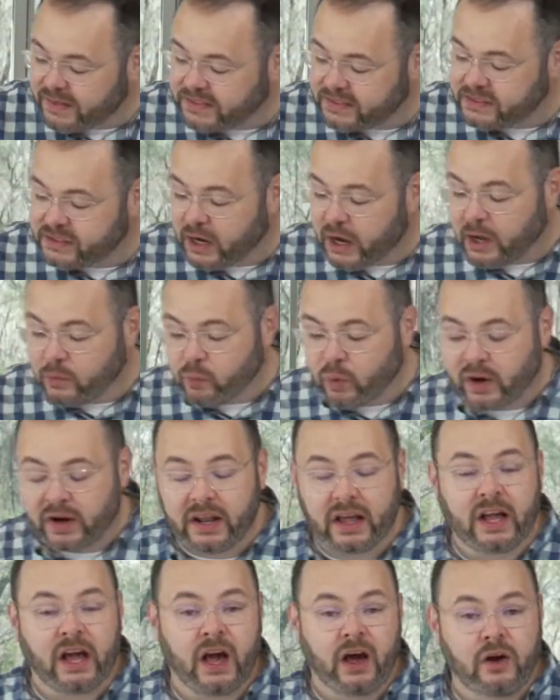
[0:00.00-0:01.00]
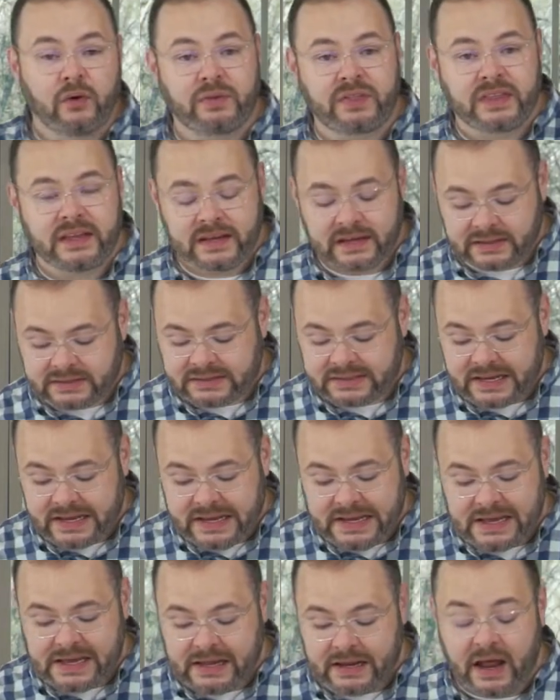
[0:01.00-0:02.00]
this done, we're gonna coat this
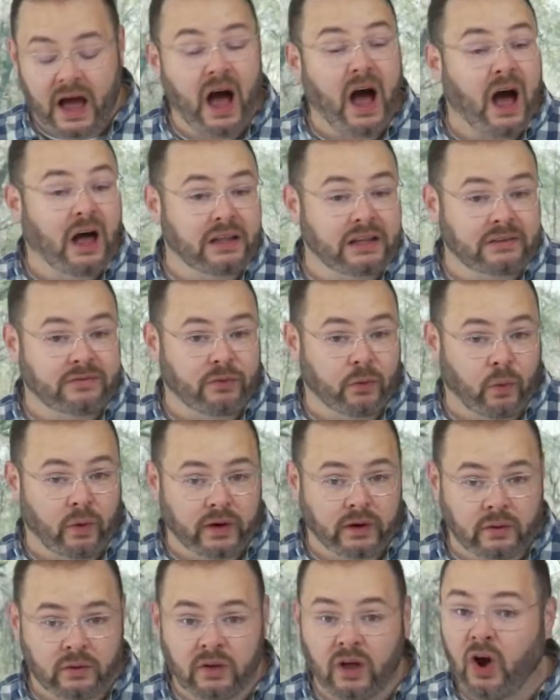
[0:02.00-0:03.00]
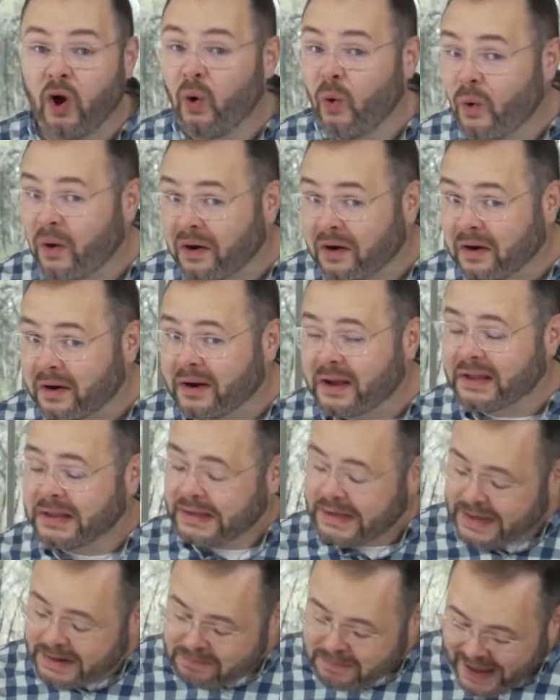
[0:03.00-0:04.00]
in olive oil, or
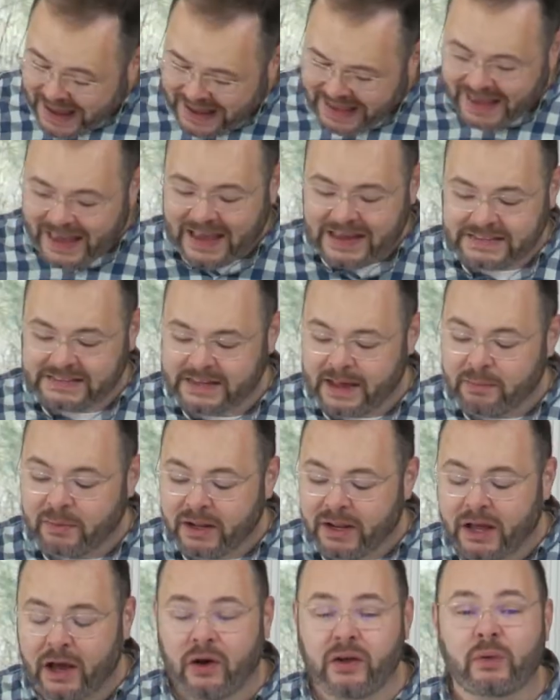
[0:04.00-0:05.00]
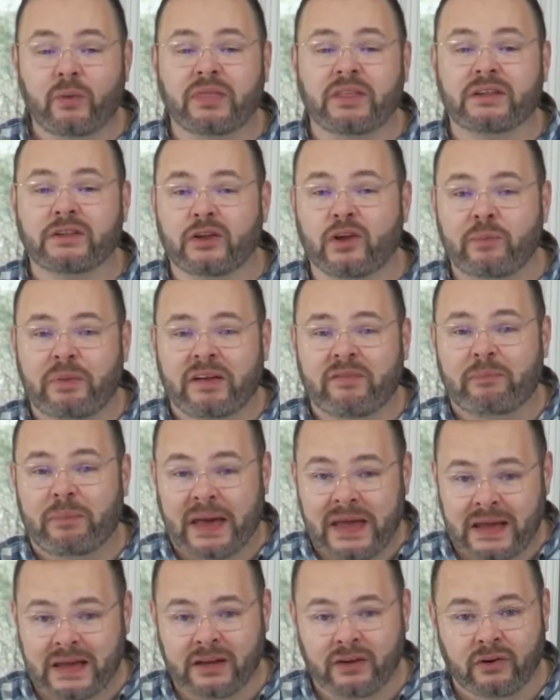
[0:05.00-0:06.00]
in my case, I'm gonna coat it with a little bit of
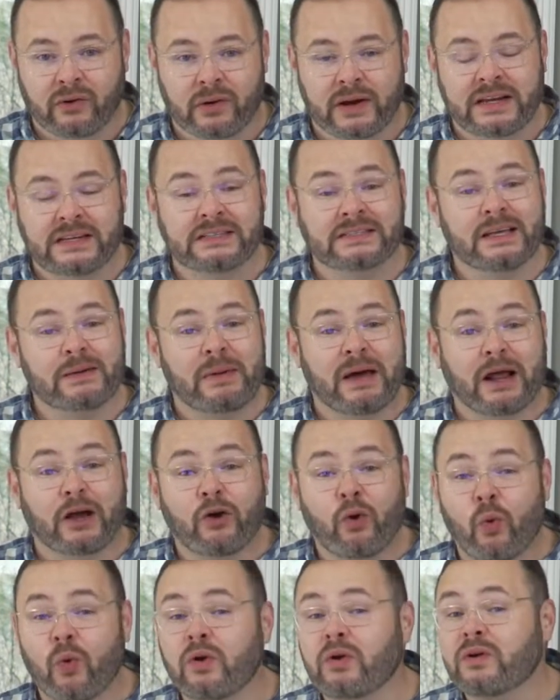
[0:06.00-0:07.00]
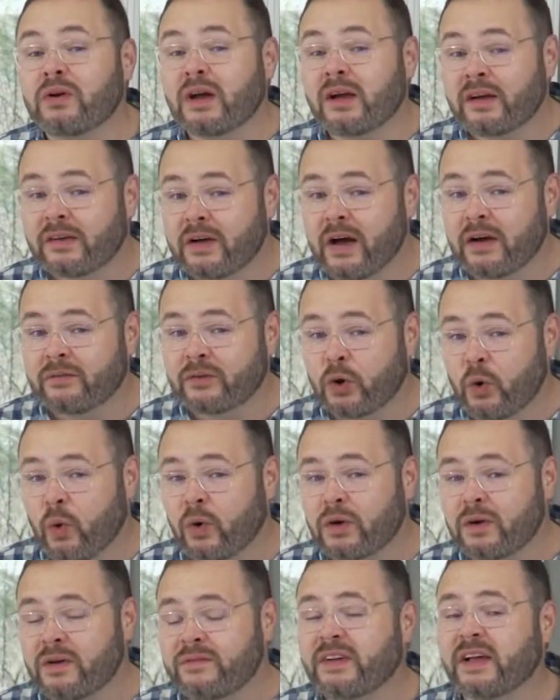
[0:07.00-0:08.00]
bacon grease. About a quarter
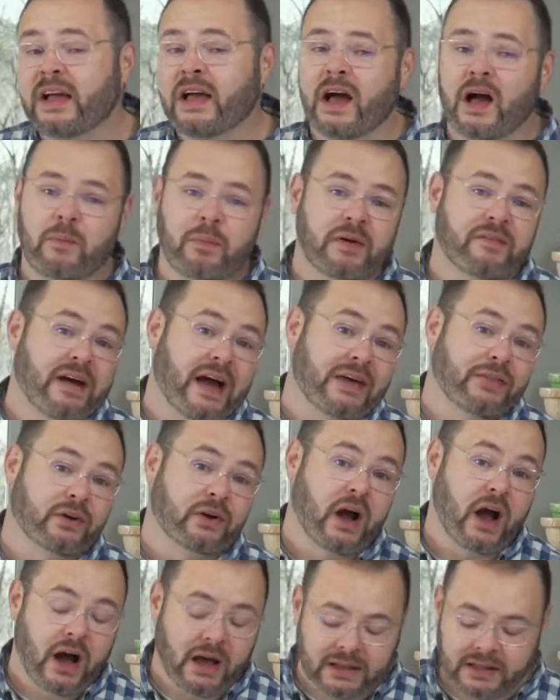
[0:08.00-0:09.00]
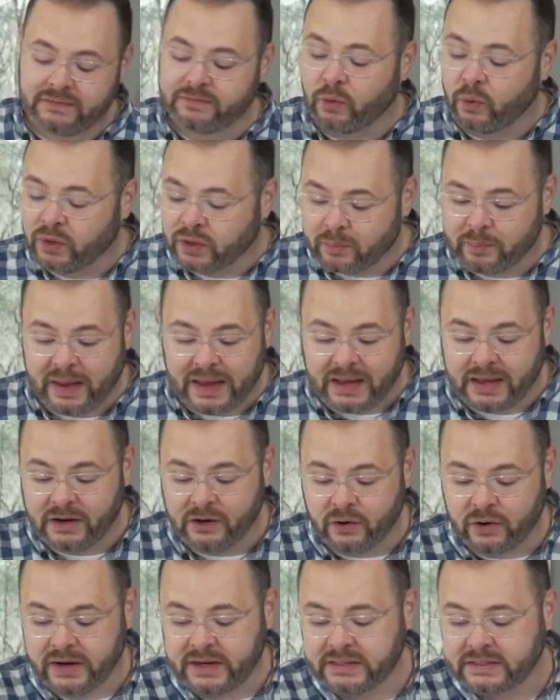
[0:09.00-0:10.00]
of a cup of either olive oil or bacon
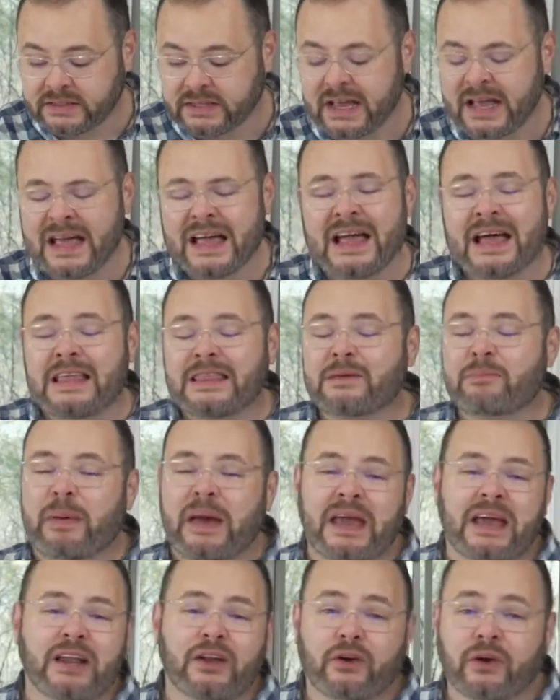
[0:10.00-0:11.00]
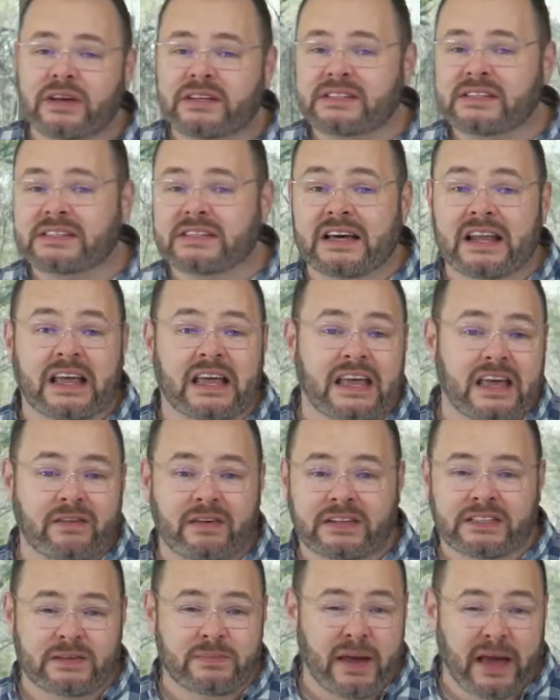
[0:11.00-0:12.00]
grease. The bacon grease is gonna give
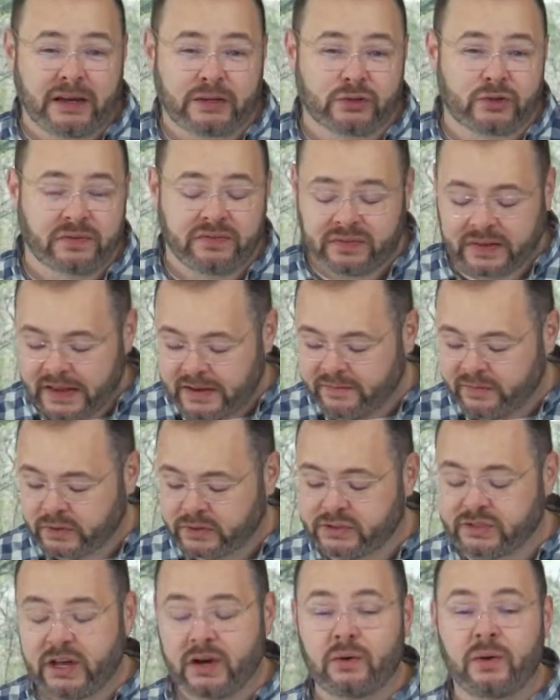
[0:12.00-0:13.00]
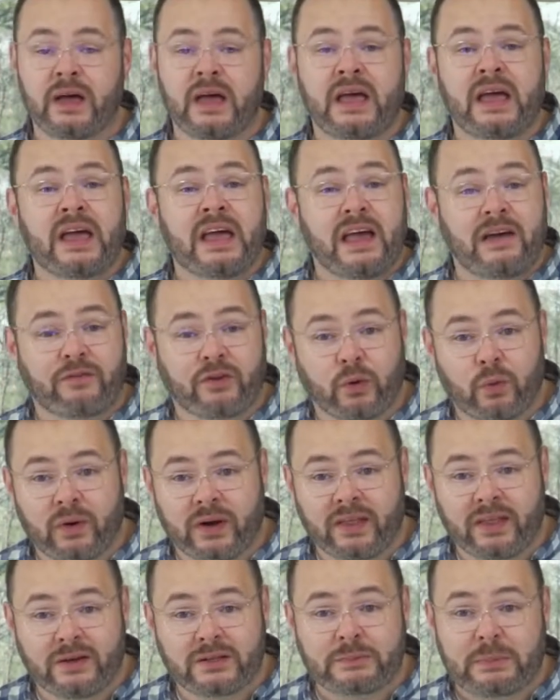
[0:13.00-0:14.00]
it some extra flavor, so if you're one
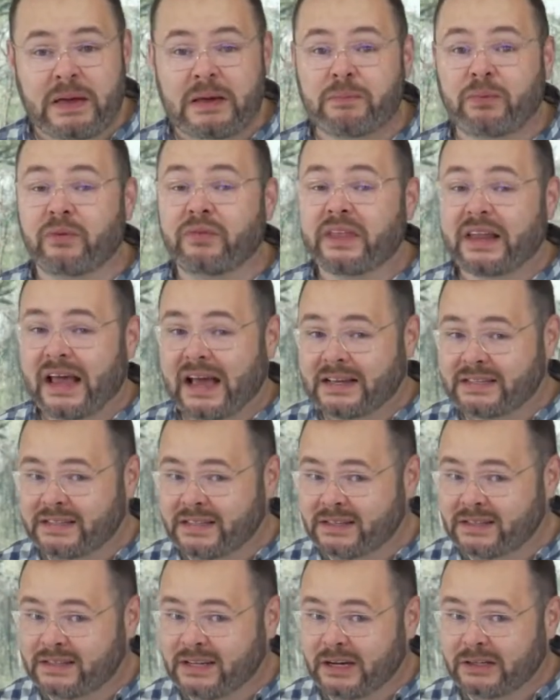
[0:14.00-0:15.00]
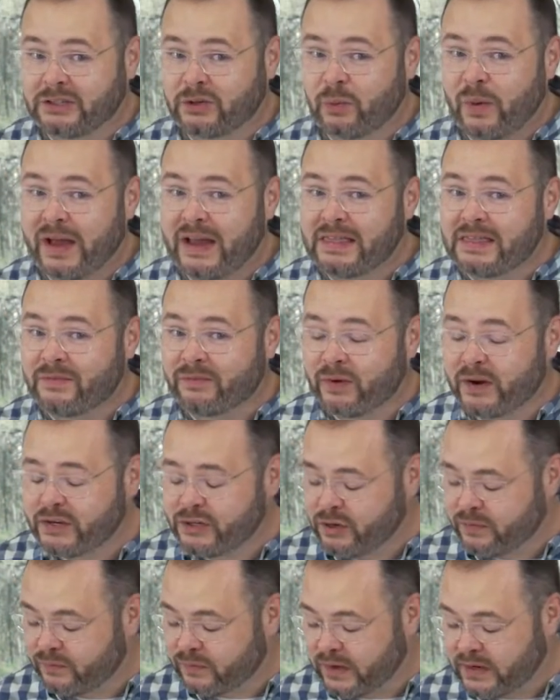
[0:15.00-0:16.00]
of those people that has this tucked away in the fridge
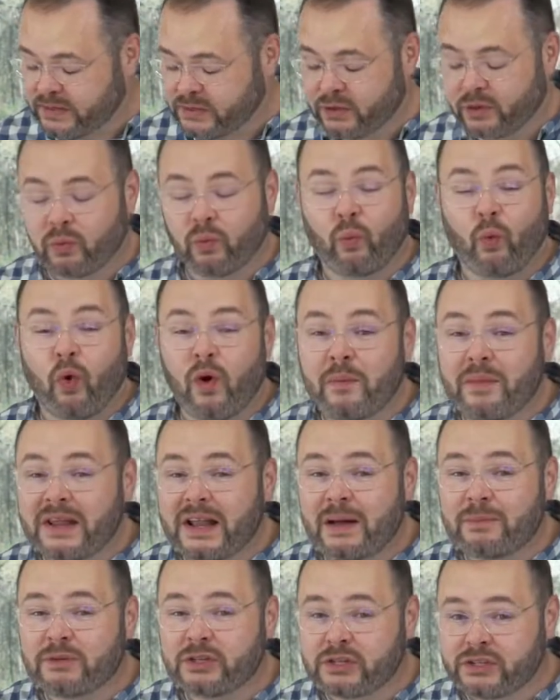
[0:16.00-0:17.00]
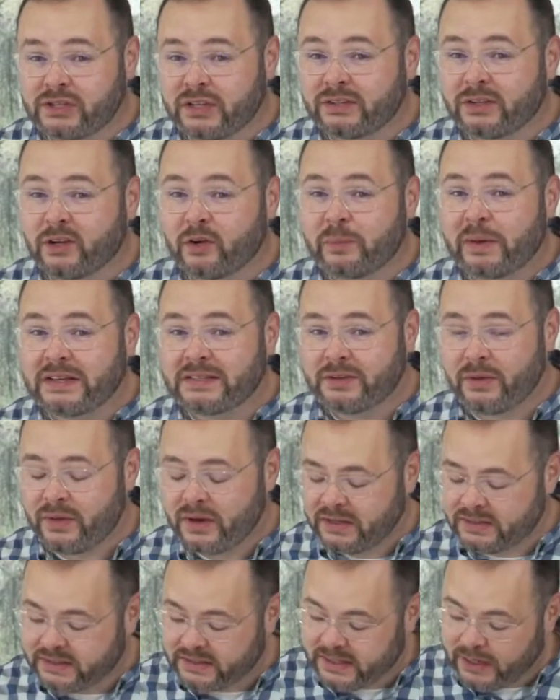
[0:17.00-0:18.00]
or freezer, warm it up just a little bit so that
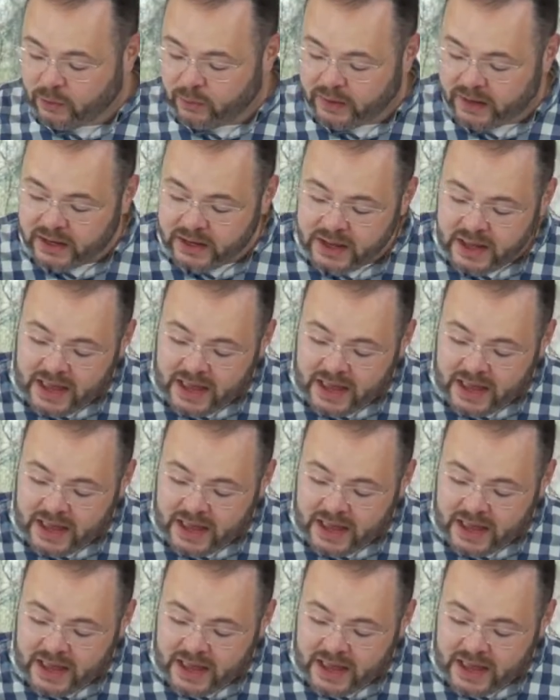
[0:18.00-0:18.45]
it's liquidy,